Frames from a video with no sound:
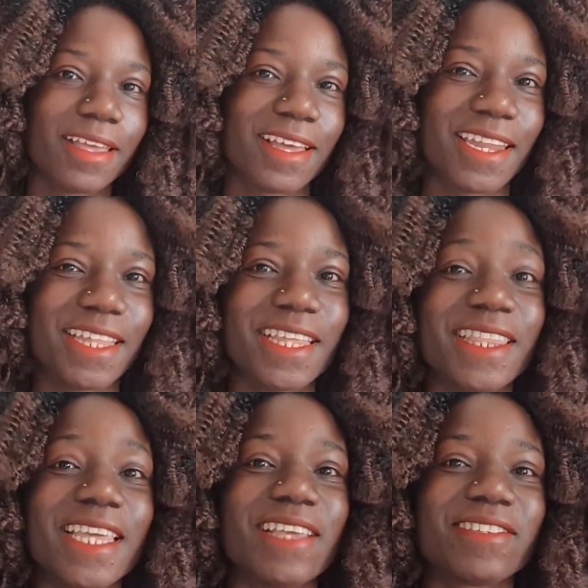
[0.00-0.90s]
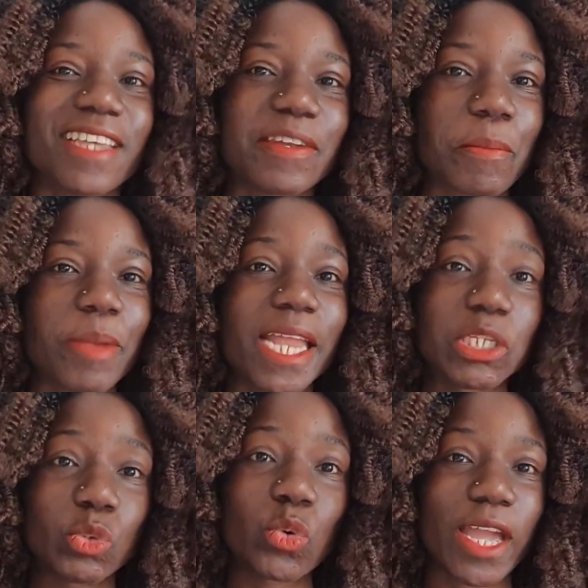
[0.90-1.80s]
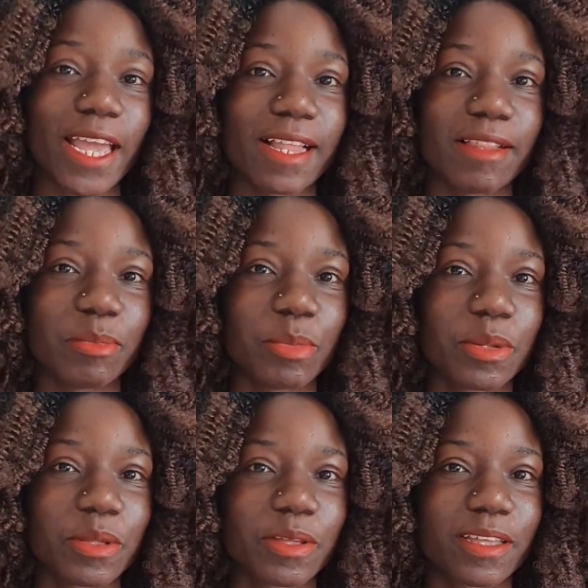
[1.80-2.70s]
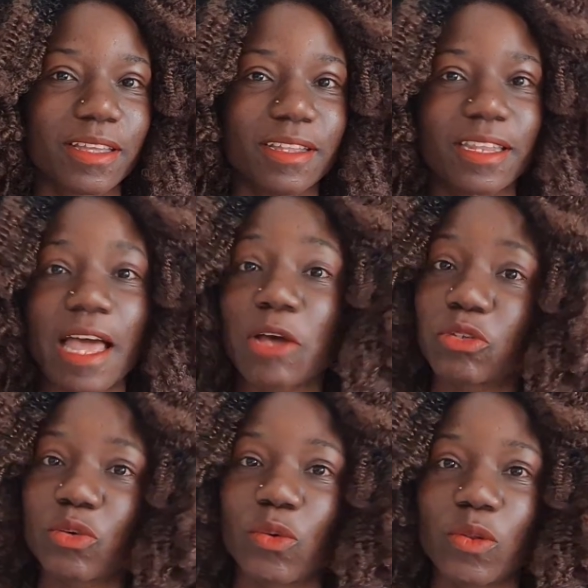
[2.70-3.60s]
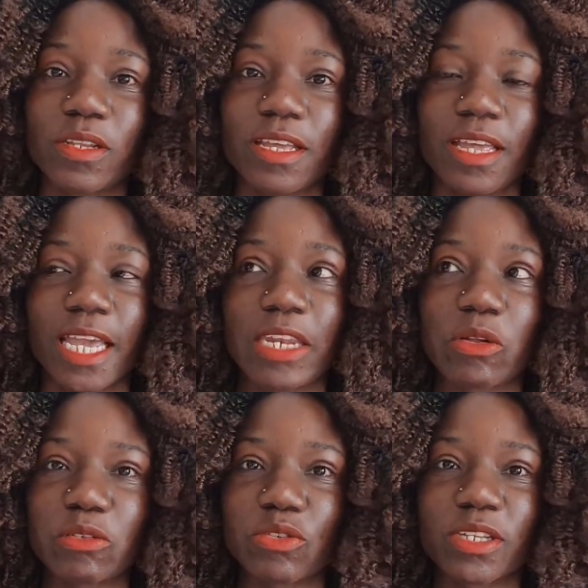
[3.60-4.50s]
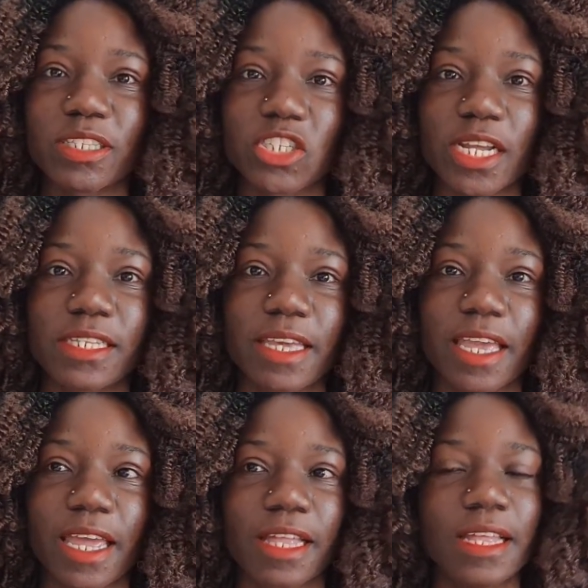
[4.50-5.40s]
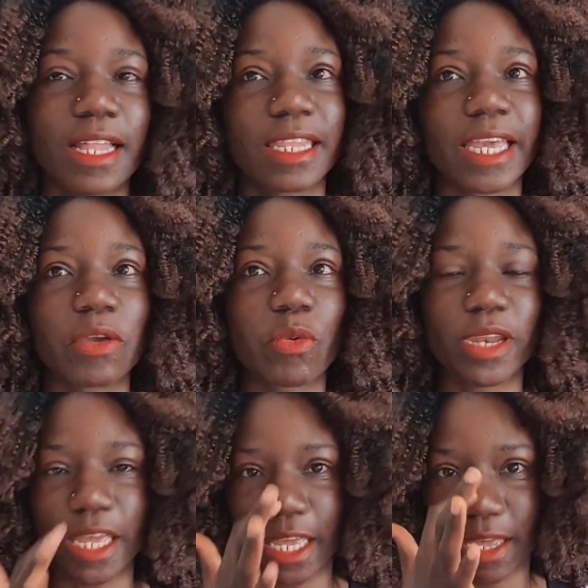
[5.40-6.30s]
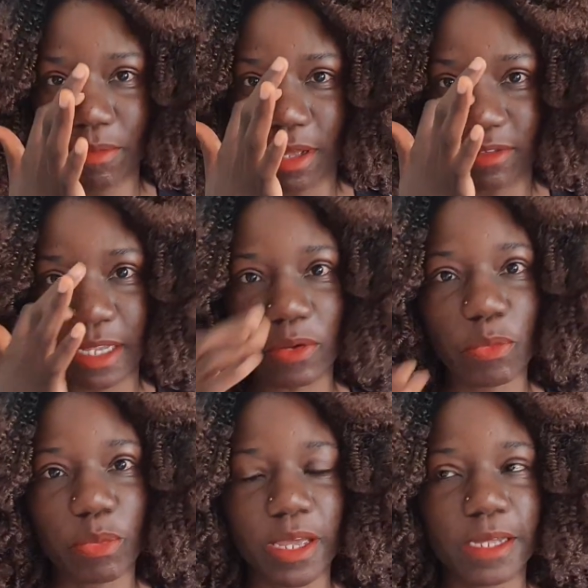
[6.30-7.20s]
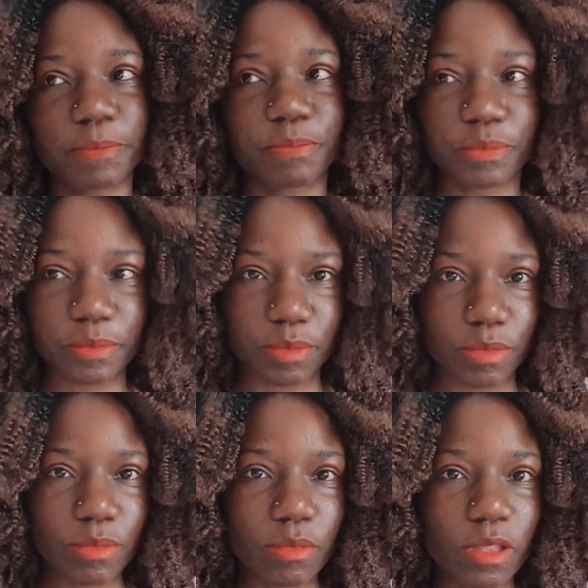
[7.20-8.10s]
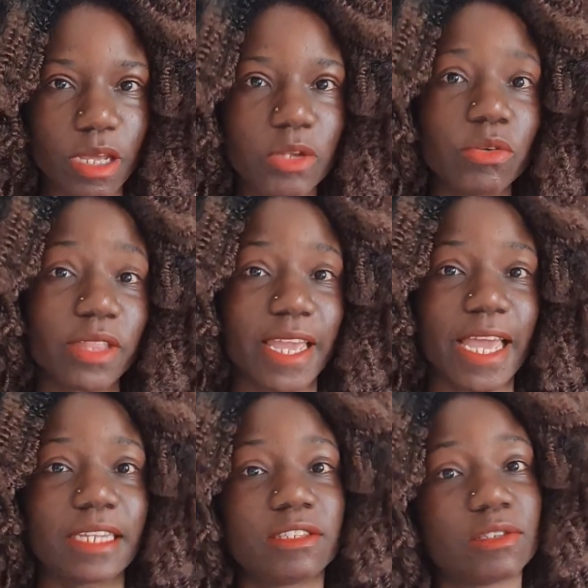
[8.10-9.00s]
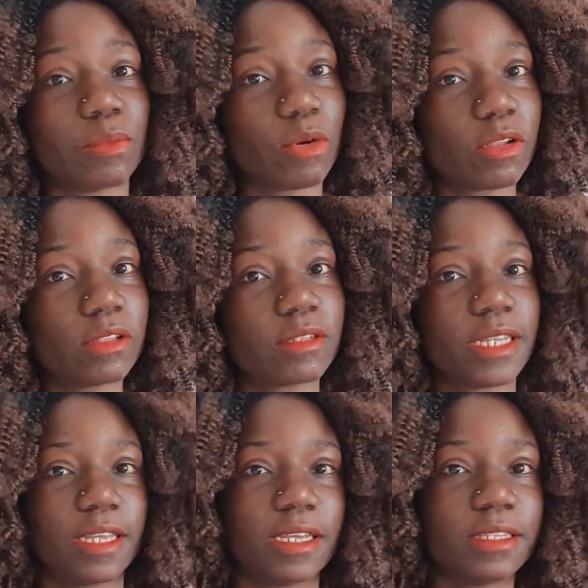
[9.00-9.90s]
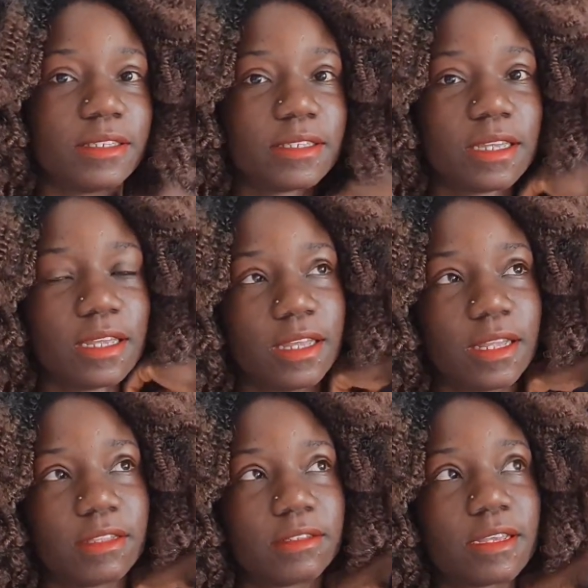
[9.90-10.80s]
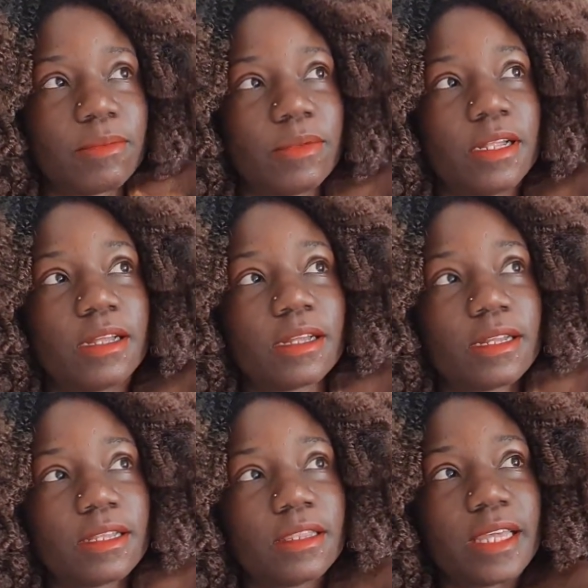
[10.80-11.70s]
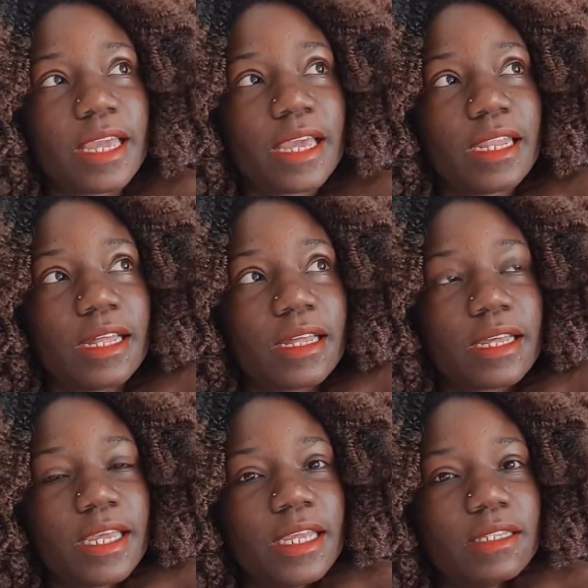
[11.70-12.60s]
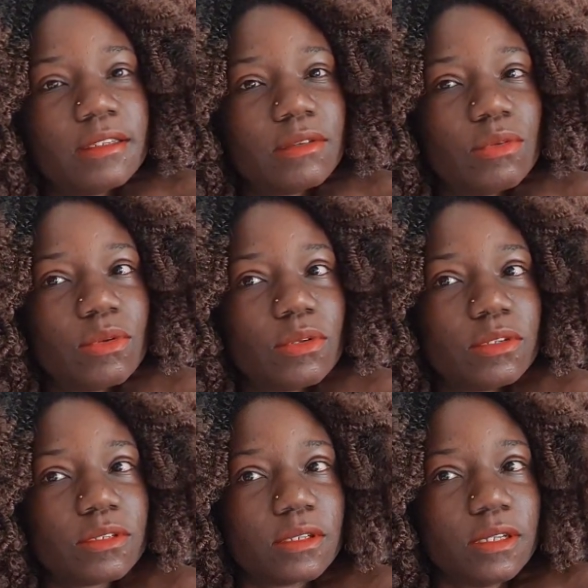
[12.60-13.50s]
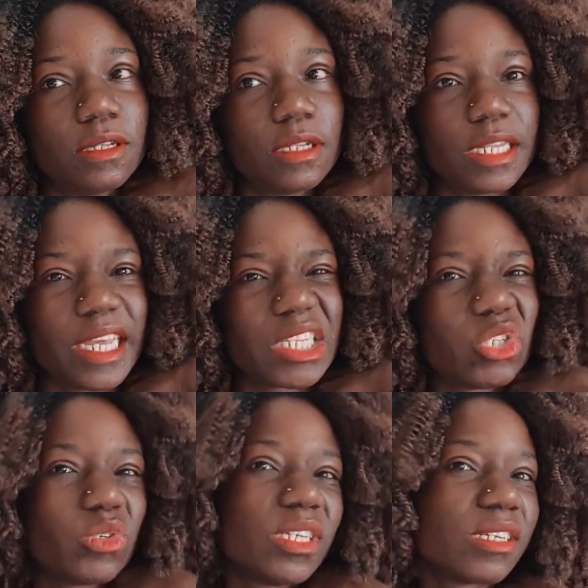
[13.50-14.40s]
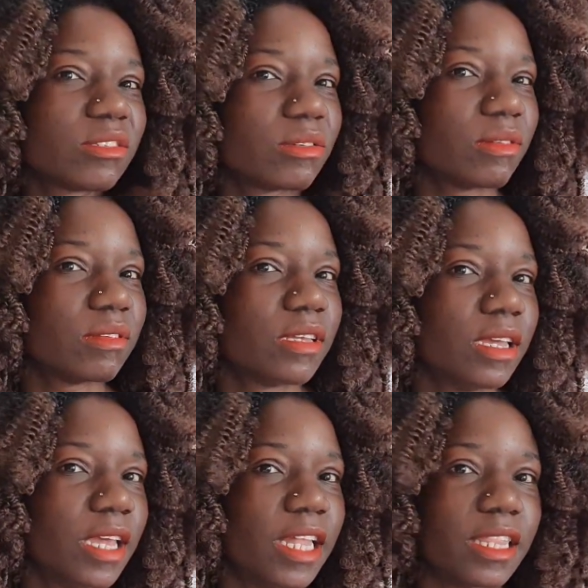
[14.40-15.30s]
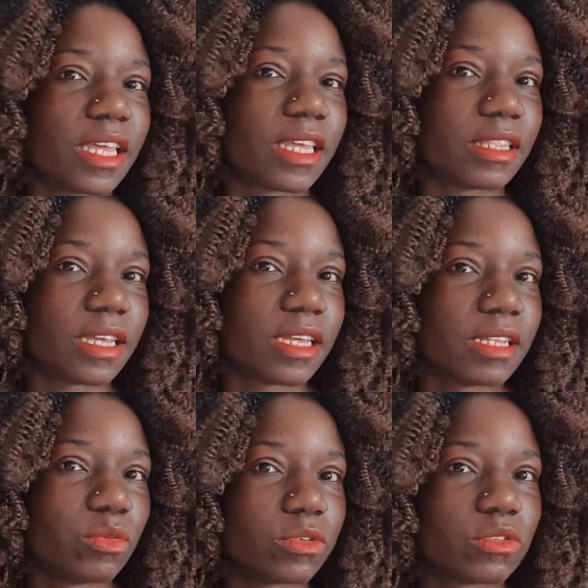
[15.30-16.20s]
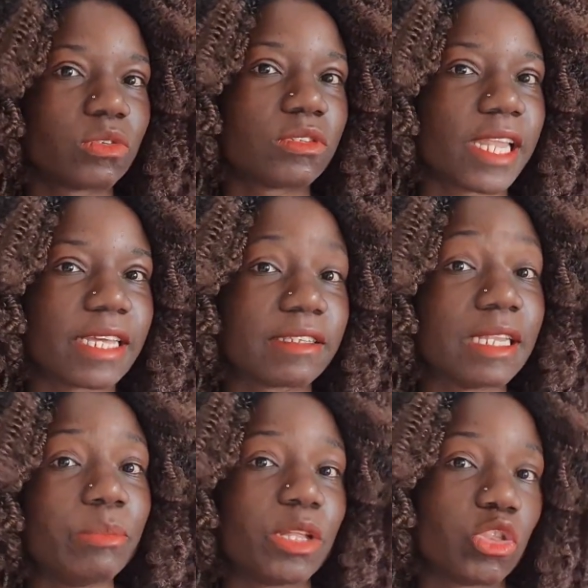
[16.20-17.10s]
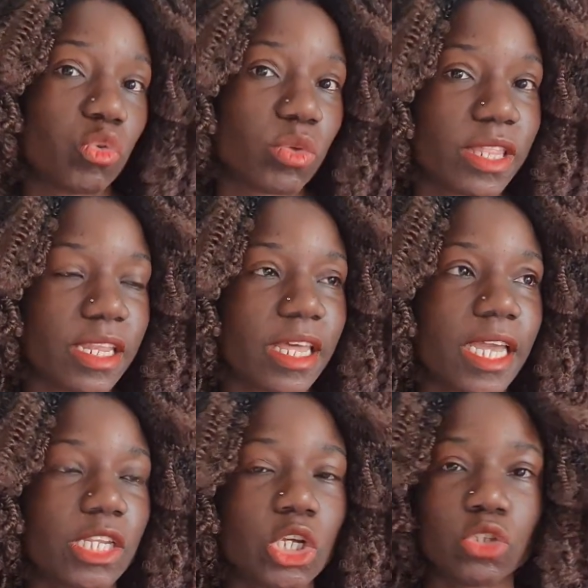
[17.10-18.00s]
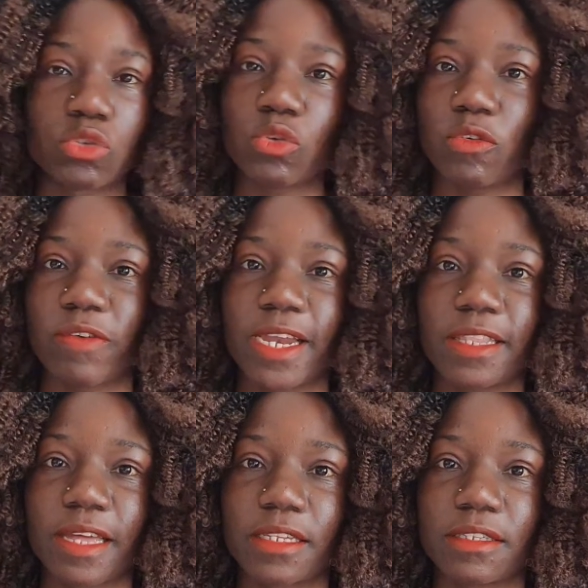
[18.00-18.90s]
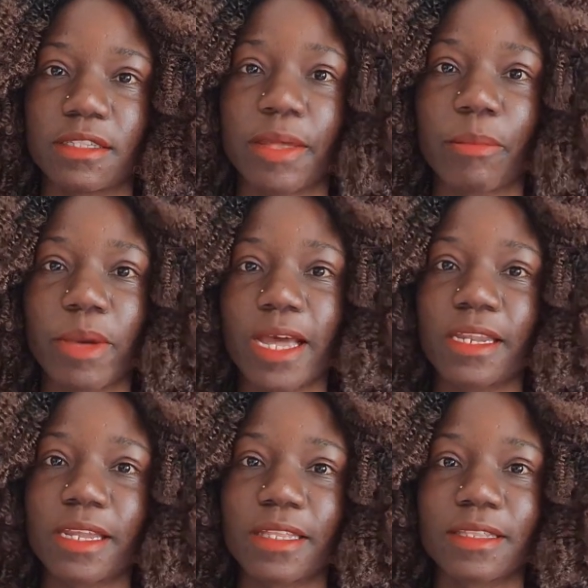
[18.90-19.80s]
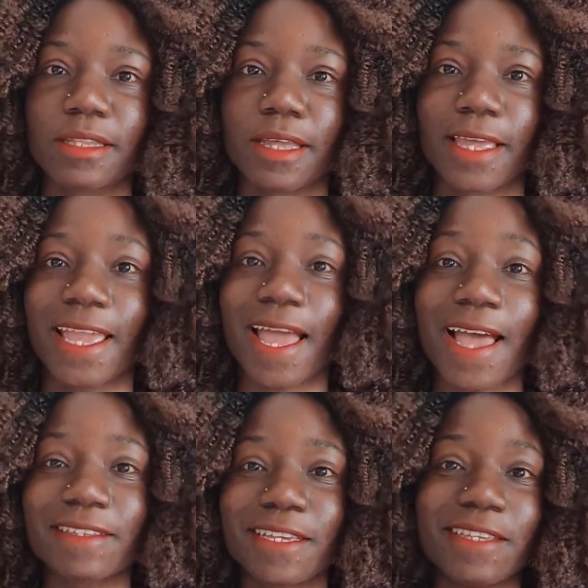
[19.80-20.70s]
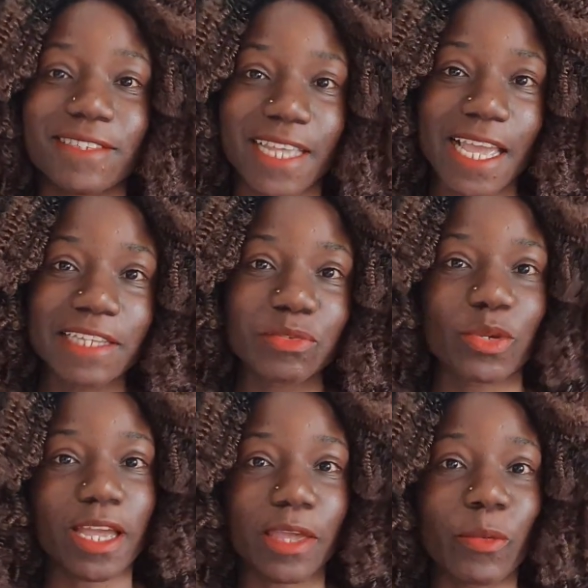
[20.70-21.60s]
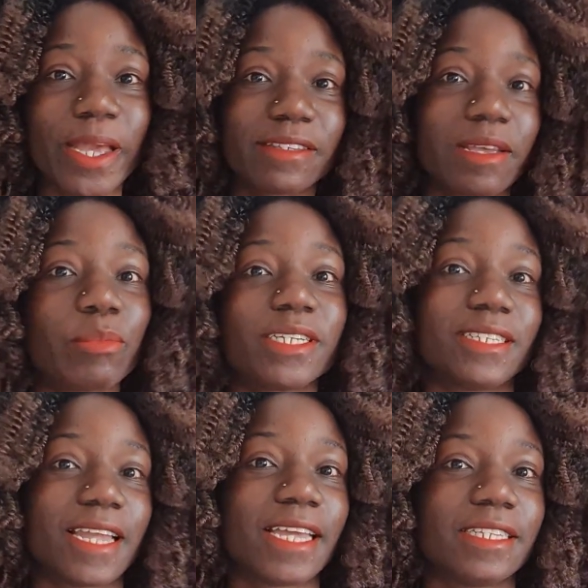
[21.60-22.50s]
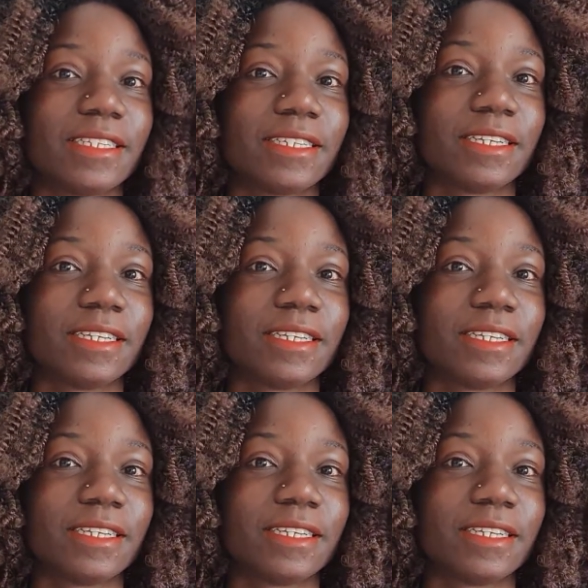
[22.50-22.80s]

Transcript: Another thing is that men do help in household and also in childcare. Like when I came as an au pair, they had small kids. They had a kid who was like 2 years old, and the kid was not like sleeping through in the night. So you find that the man, he has his days where he wakes up at night.